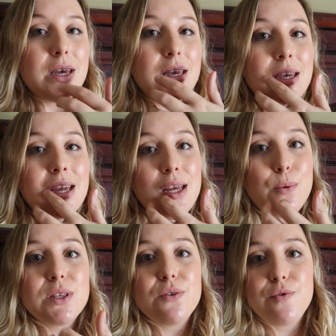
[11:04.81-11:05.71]
and he
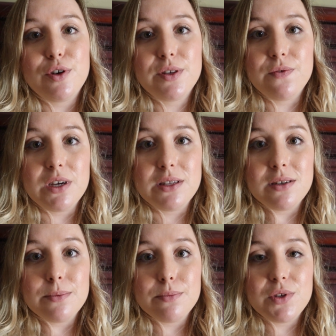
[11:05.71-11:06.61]
was the first
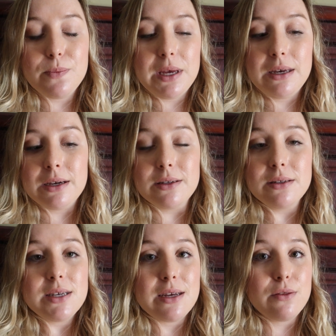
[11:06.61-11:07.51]
victim to be
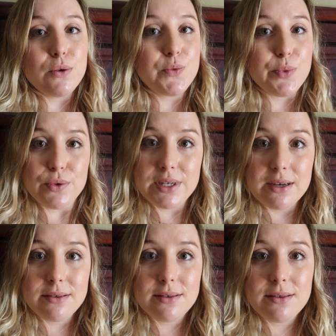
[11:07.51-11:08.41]
killed in those
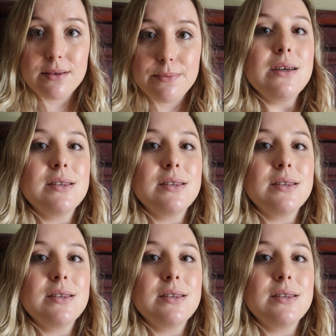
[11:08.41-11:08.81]
protests.